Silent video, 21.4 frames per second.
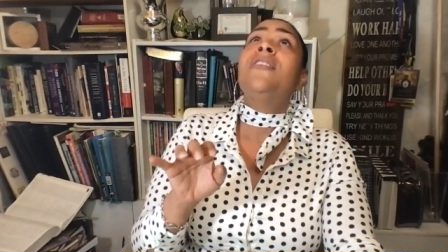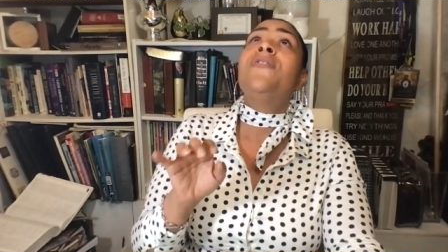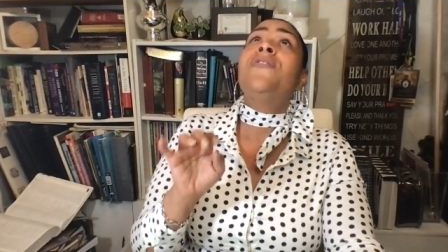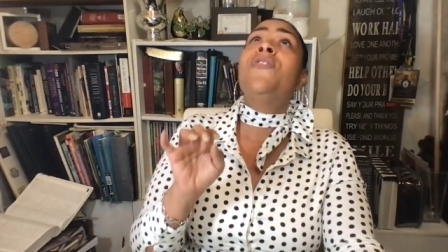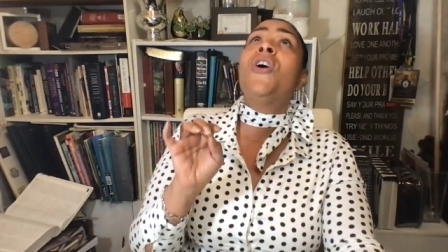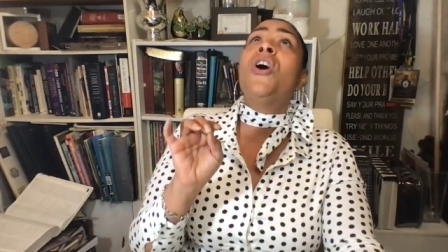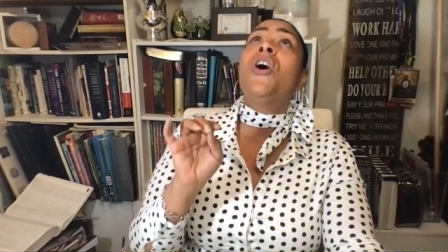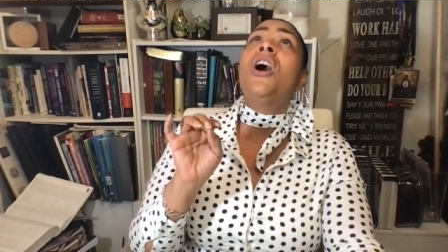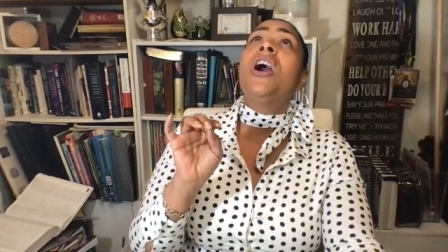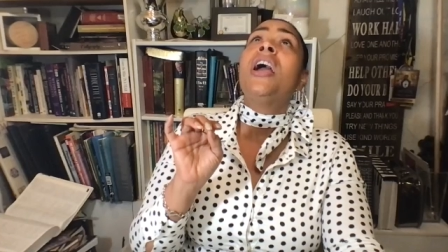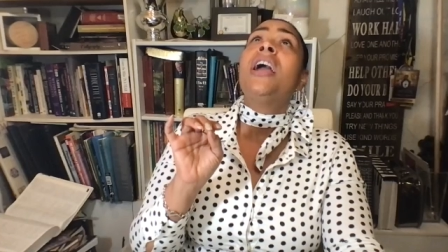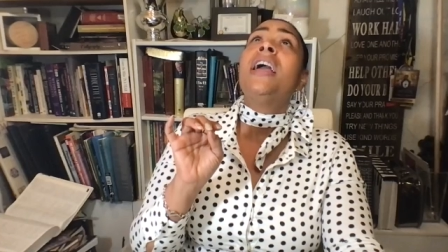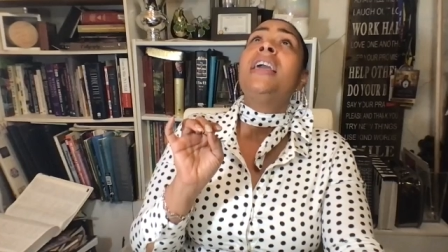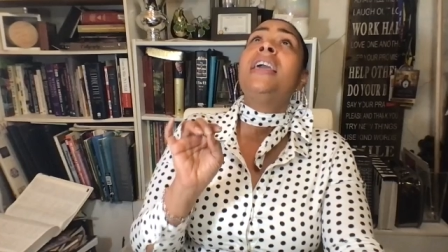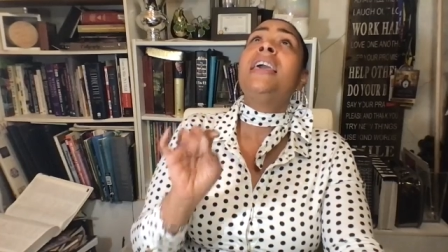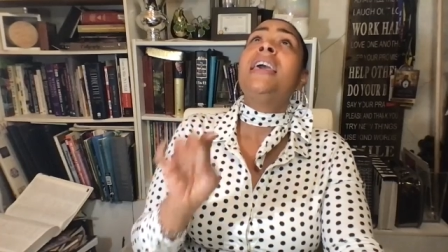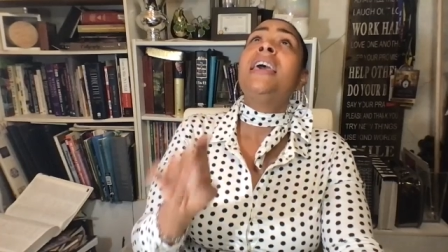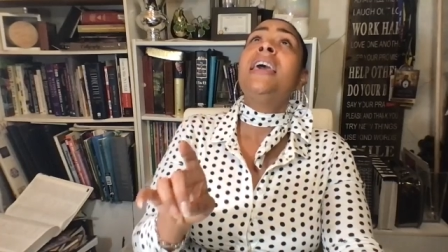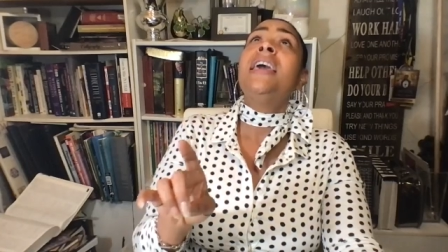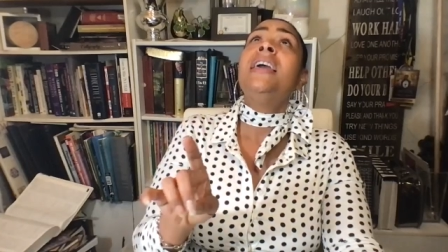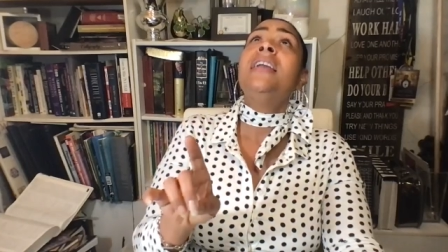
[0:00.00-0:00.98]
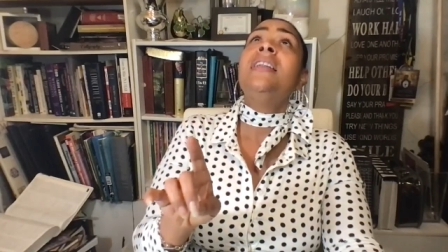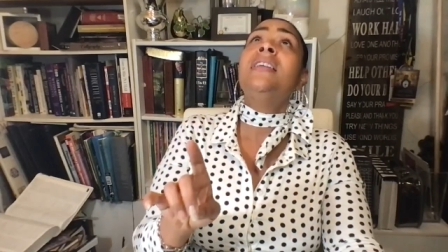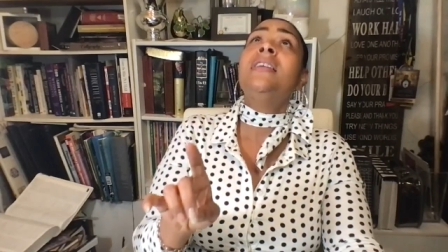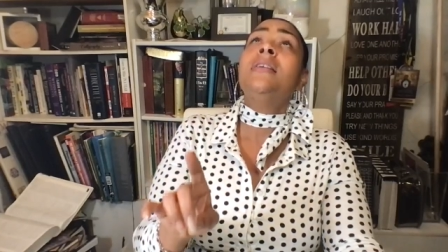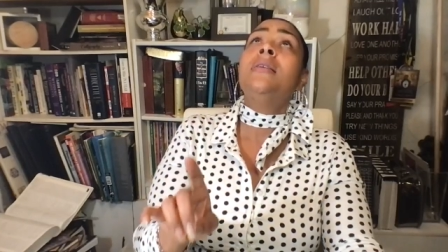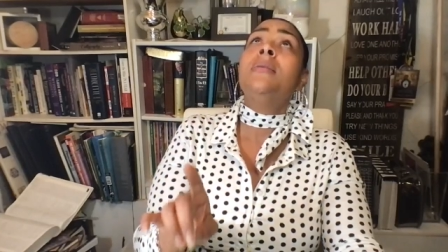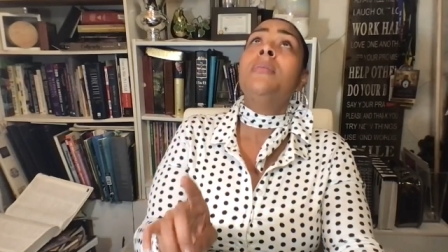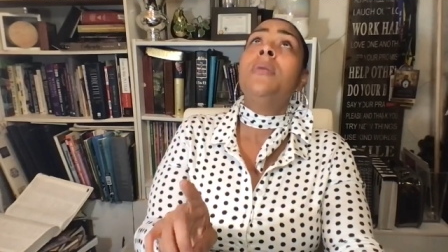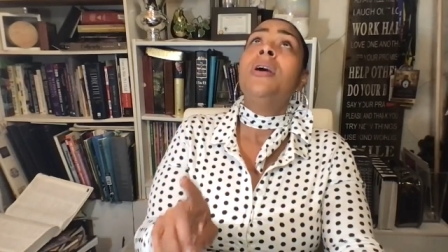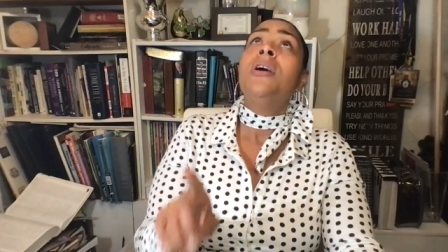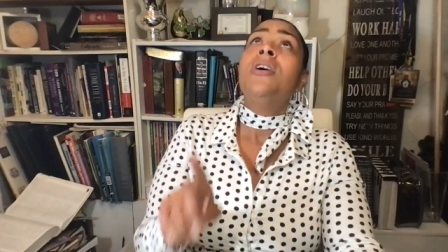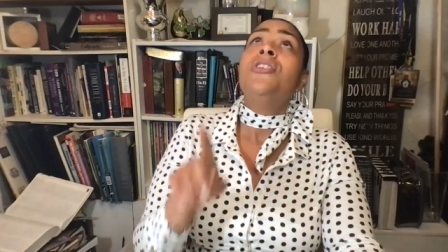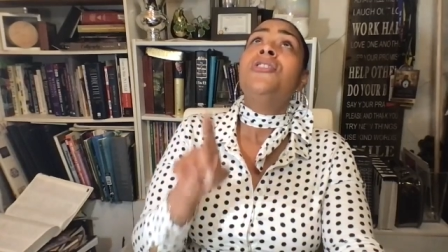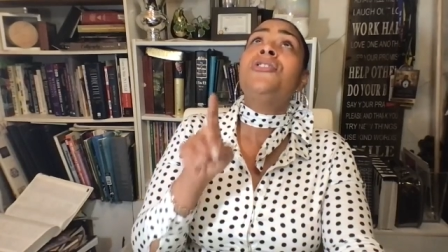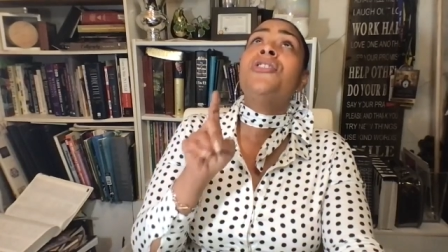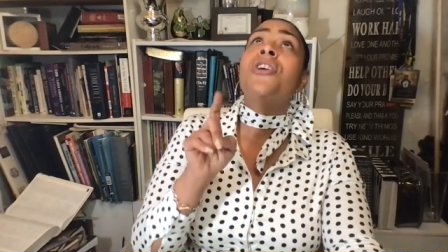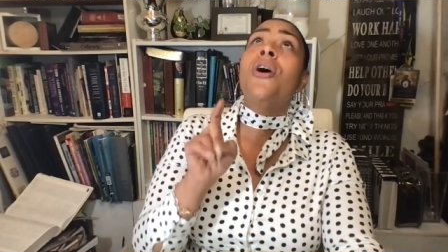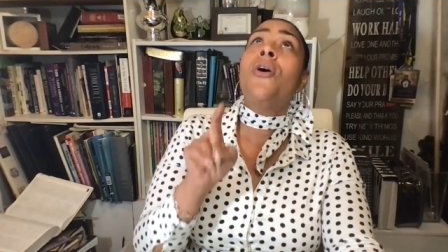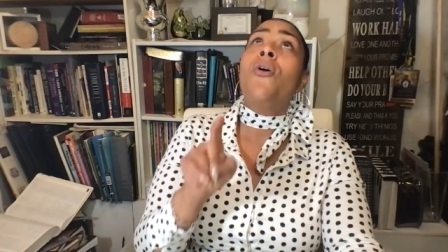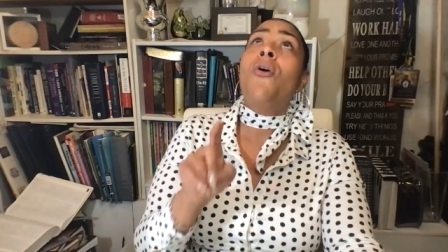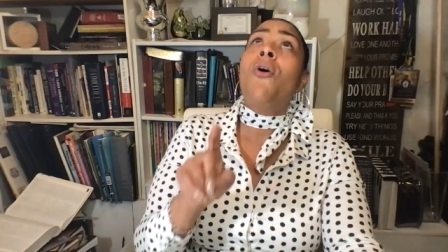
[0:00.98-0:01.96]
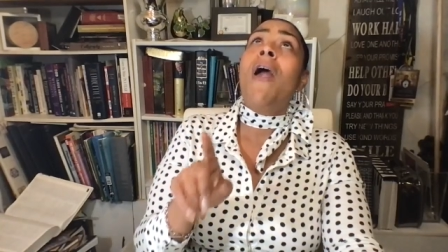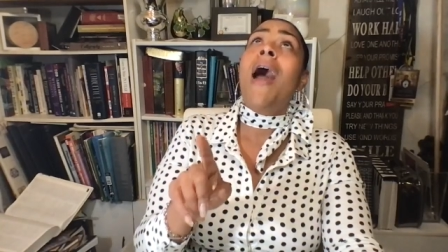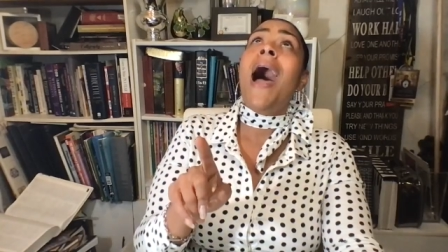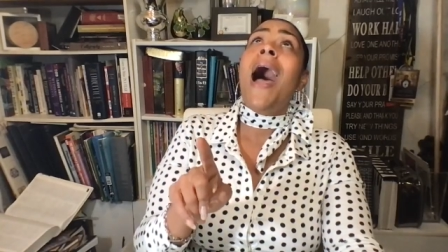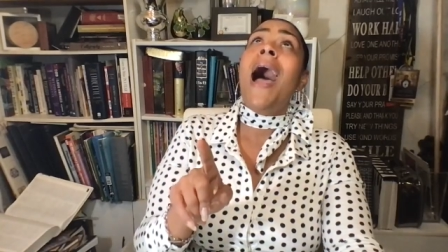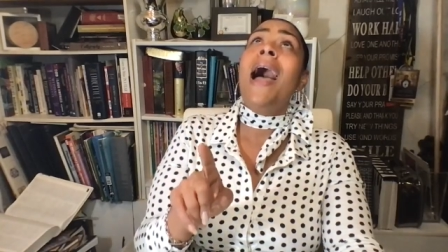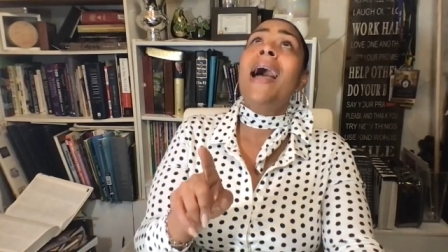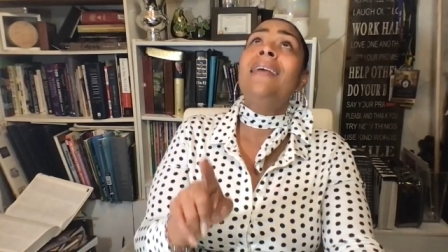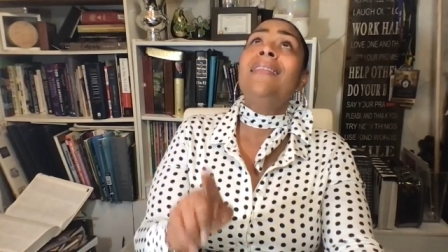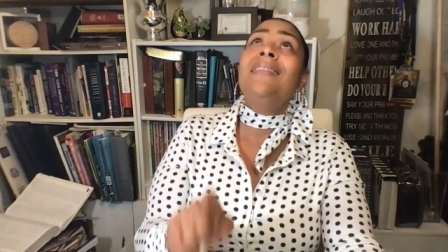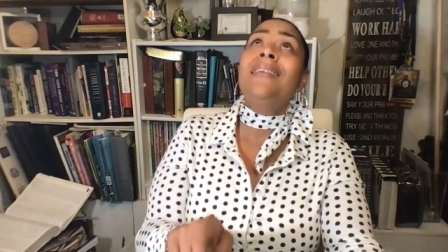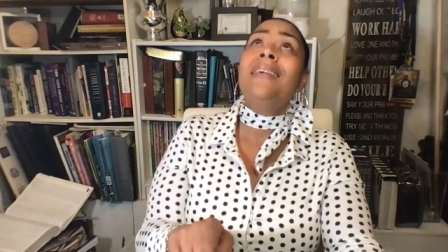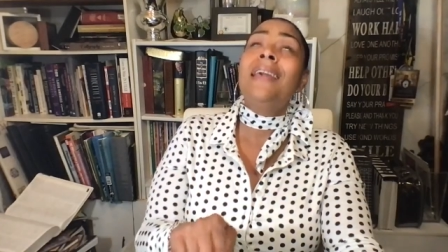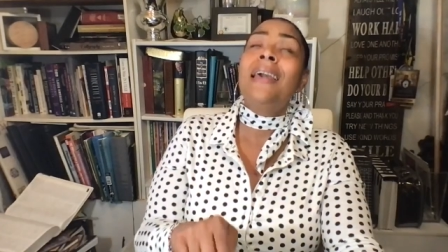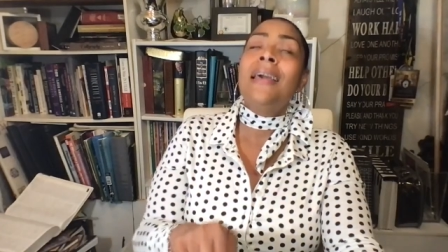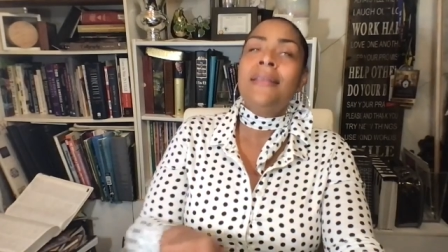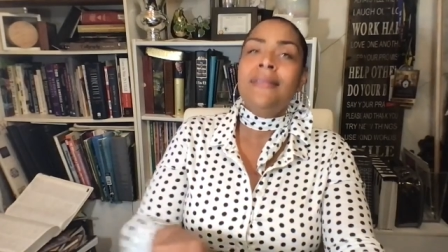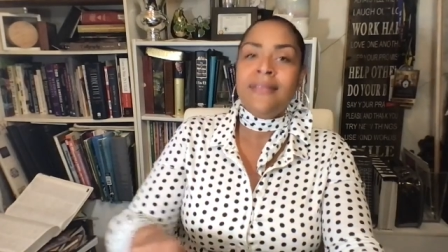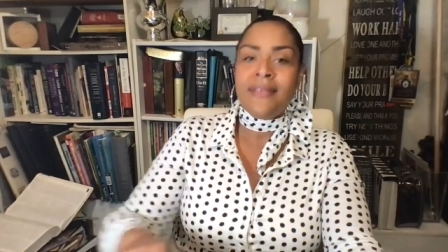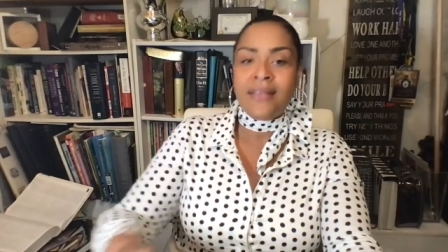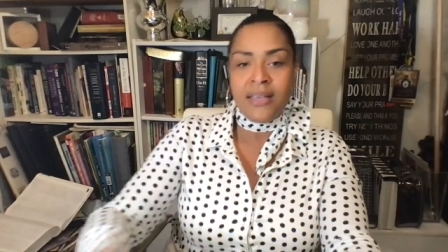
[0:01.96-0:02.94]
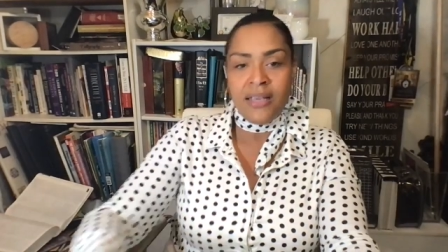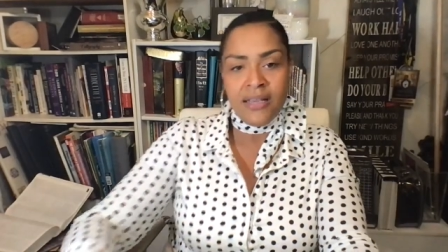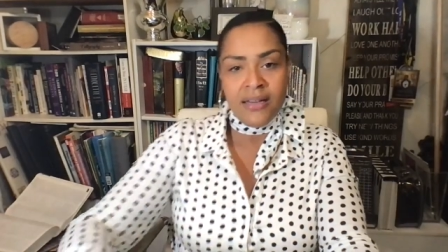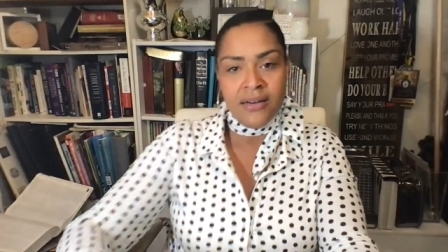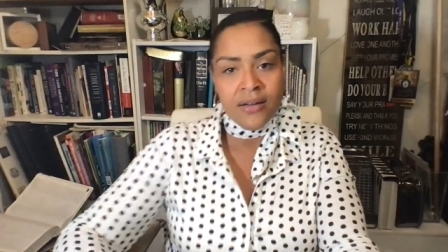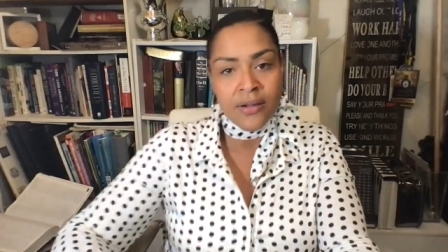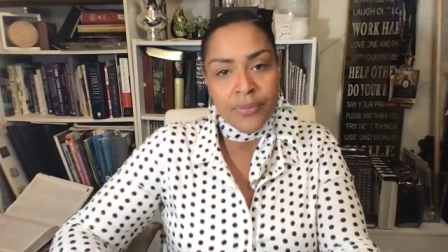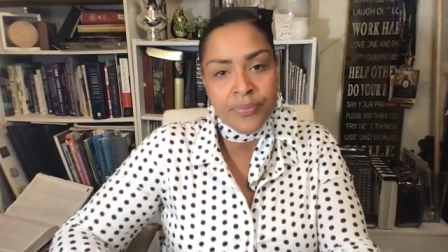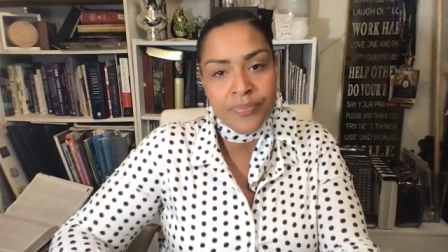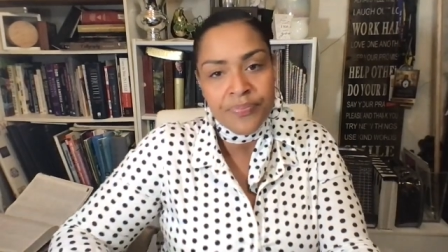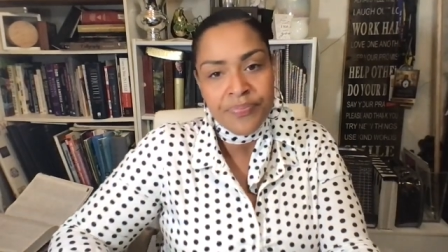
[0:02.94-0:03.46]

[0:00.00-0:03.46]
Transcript: For kingdom shall rise against kingdom,